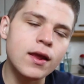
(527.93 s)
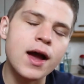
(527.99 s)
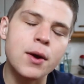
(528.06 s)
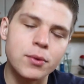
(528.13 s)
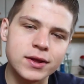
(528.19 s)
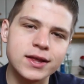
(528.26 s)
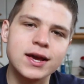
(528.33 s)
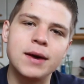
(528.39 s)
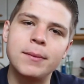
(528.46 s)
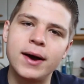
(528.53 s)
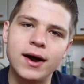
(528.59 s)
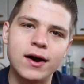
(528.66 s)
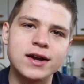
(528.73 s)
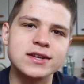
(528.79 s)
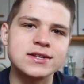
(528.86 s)
I really am.
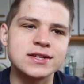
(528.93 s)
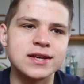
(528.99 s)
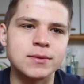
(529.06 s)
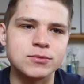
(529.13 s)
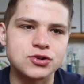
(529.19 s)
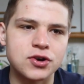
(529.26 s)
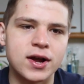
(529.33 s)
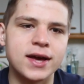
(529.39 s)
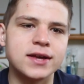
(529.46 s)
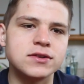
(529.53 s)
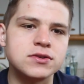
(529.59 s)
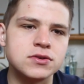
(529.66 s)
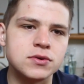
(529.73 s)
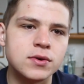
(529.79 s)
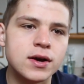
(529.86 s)
I honestly am trying
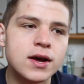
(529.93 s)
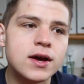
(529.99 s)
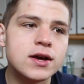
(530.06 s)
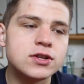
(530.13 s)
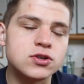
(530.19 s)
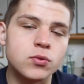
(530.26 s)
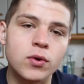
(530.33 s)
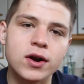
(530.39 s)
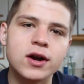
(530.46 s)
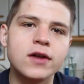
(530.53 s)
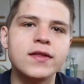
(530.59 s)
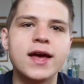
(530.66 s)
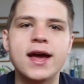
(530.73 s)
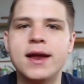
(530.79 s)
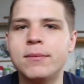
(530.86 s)
to to work
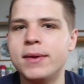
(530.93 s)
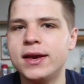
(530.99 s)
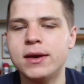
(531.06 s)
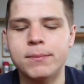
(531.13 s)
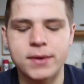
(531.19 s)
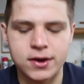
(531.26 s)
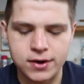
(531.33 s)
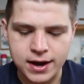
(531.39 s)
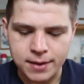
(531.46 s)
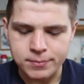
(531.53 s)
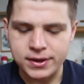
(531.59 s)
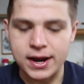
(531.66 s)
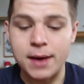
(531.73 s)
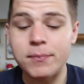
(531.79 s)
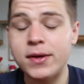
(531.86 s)
on that and make it better. I
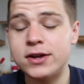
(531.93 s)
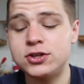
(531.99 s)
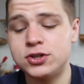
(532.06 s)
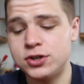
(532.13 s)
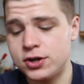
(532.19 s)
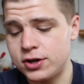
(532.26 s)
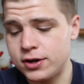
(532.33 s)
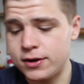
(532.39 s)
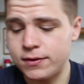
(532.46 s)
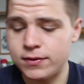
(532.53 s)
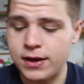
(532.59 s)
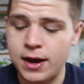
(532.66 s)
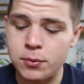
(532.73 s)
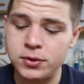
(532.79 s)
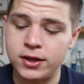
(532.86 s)
mean, I'm not sure.
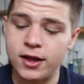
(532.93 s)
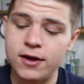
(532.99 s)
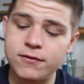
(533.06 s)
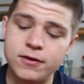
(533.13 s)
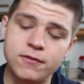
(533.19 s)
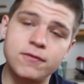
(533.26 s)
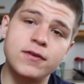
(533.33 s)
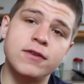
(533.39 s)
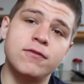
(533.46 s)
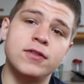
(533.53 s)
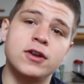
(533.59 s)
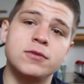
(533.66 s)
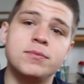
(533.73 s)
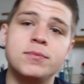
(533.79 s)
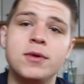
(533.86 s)
I would love if, if
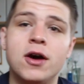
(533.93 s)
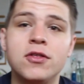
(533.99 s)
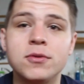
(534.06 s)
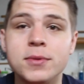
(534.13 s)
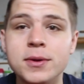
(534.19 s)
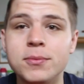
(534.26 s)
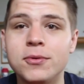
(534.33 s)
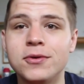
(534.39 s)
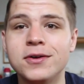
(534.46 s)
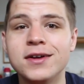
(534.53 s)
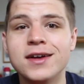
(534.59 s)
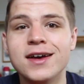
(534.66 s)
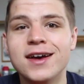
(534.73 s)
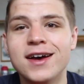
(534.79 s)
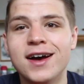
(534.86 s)
there are other people
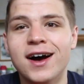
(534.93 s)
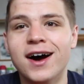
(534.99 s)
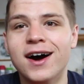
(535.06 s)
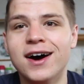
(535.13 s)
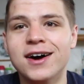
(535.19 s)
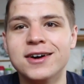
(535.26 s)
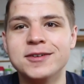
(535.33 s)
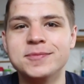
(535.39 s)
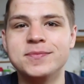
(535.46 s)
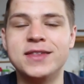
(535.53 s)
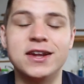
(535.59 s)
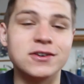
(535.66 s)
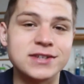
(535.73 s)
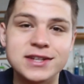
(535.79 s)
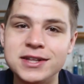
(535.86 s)
uh,
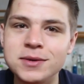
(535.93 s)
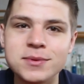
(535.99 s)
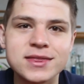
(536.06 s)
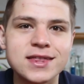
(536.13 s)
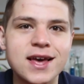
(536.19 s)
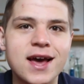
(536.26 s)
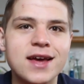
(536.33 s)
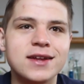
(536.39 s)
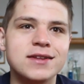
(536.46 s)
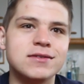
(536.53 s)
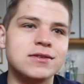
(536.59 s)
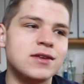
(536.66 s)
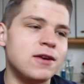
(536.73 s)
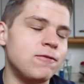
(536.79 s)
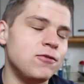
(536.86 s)
that are dealing with
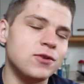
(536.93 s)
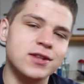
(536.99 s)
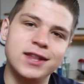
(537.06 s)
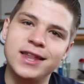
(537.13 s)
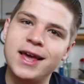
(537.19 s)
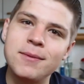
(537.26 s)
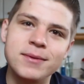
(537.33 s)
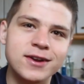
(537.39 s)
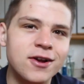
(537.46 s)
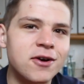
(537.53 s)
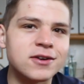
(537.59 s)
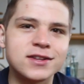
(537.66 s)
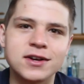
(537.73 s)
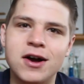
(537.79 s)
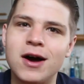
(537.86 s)
that. If you could let me
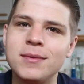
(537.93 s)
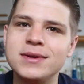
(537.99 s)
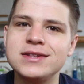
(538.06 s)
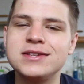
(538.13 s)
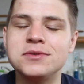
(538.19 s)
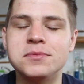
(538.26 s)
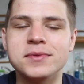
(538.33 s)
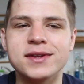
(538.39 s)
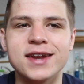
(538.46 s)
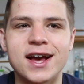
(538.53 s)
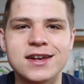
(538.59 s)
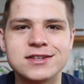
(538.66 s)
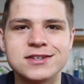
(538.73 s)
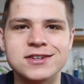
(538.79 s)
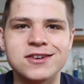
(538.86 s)
know in the comments, it would be
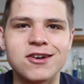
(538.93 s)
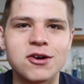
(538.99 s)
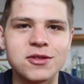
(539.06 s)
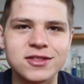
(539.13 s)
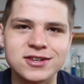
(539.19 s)
nice to know.